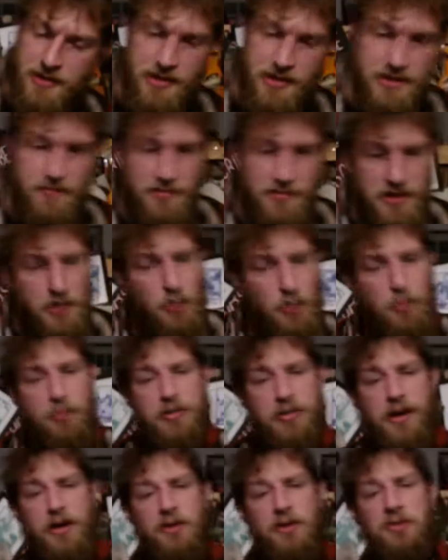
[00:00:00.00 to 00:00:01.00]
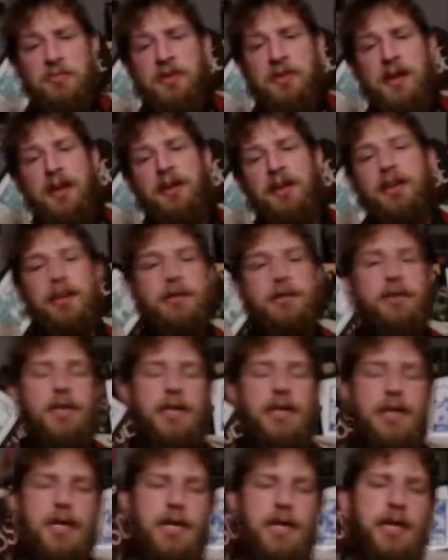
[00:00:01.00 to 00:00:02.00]
has a big old pick on the back end of it.
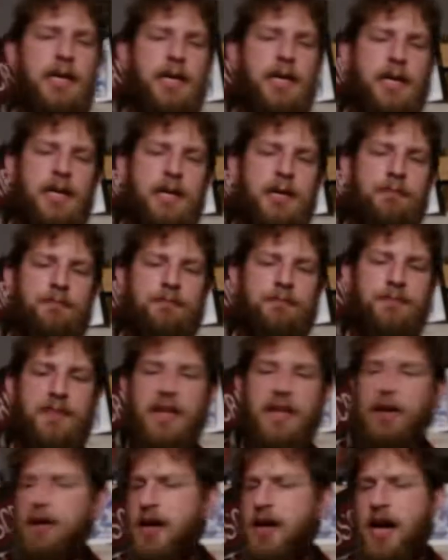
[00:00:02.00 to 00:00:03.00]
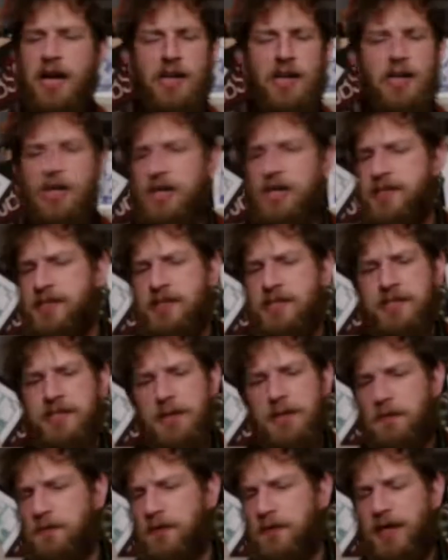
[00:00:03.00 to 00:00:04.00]
They're not good in
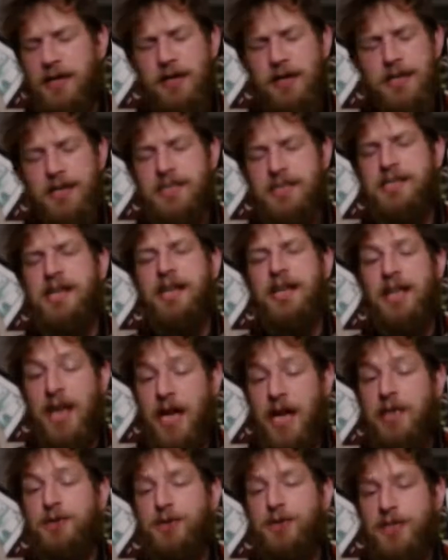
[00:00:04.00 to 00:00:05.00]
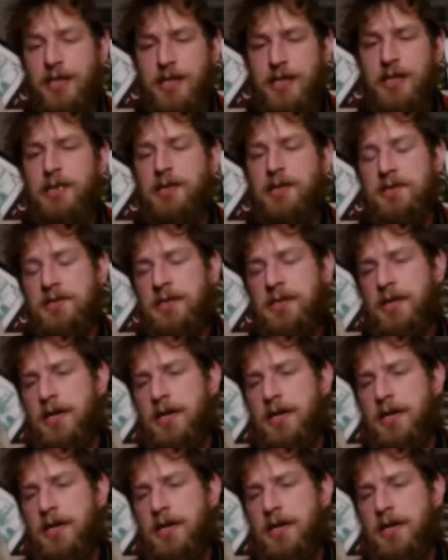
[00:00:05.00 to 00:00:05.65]
steel fighting because they'll actually kill us.